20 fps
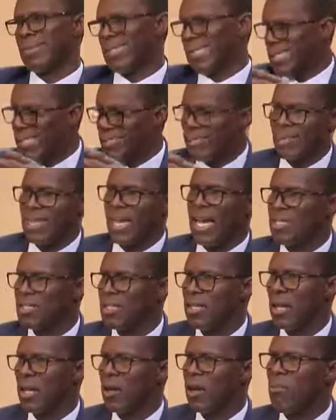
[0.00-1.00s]

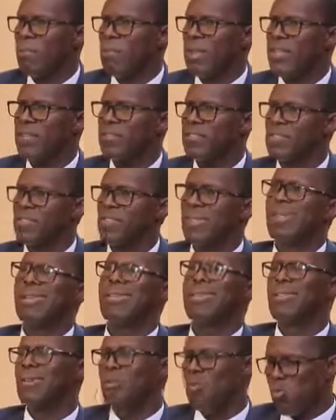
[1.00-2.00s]
international companies,
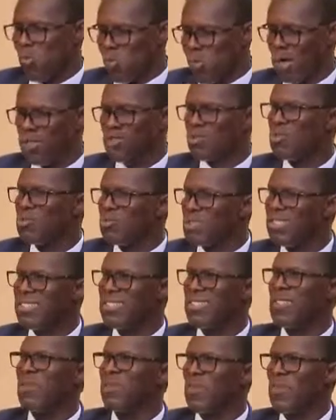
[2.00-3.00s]
they want to
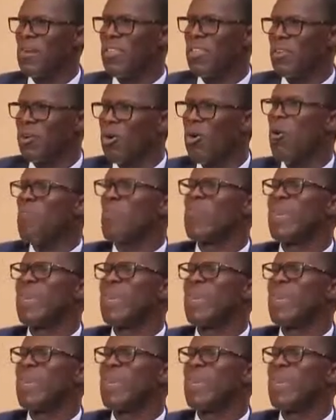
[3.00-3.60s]
deal with corporate